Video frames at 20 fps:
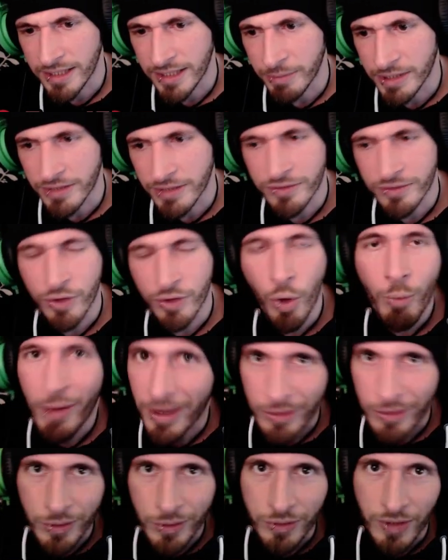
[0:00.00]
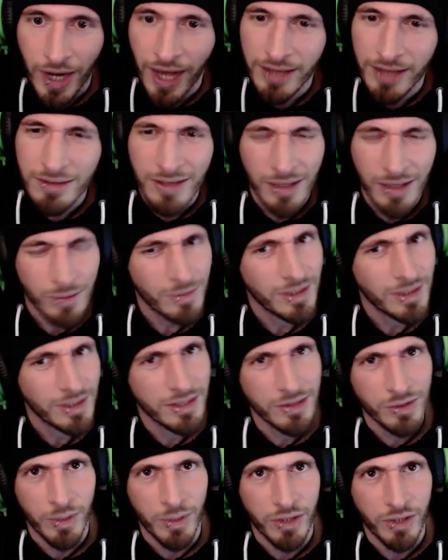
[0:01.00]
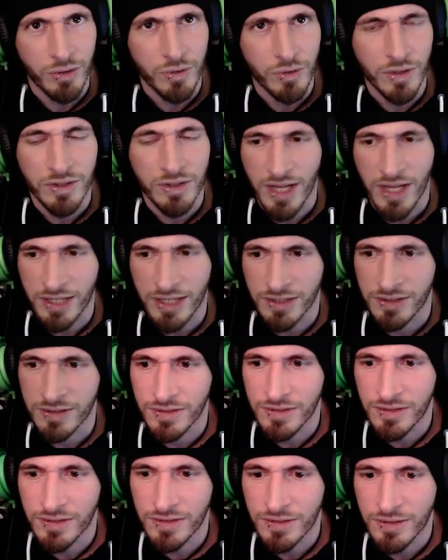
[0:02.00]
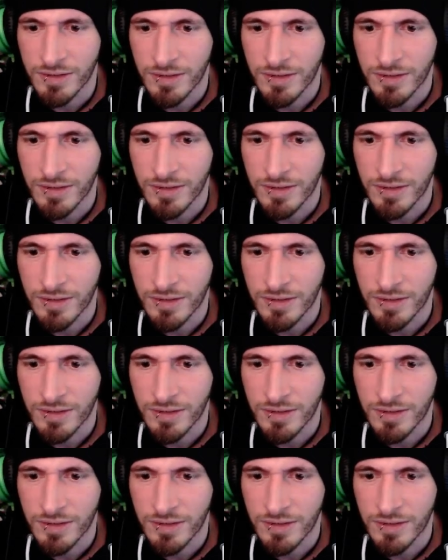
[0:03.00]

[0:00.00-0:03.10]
But there's no microtrans... I, I don't think there's microtransactions